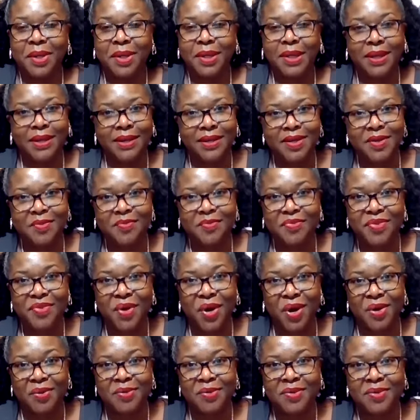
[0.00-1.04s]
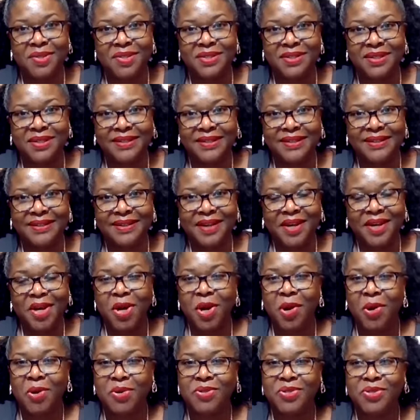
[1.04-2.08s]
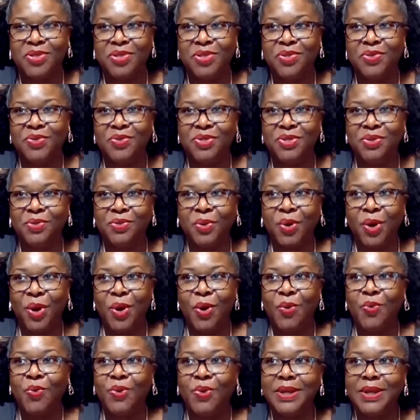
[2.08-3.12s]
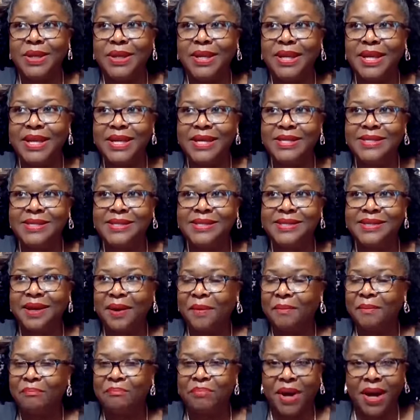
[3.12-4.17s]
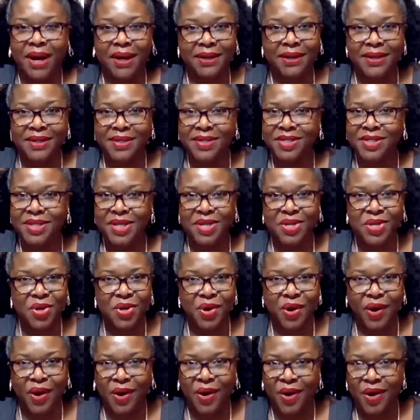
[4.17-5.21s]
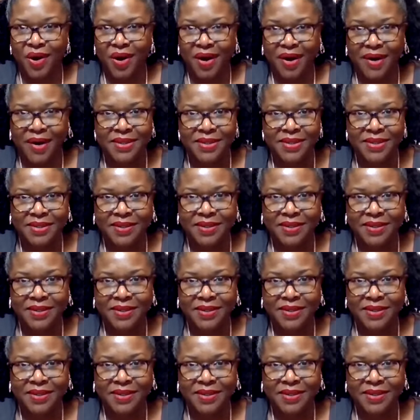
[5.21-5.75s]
kingdom thoughts, caused you to release bondage in your heart,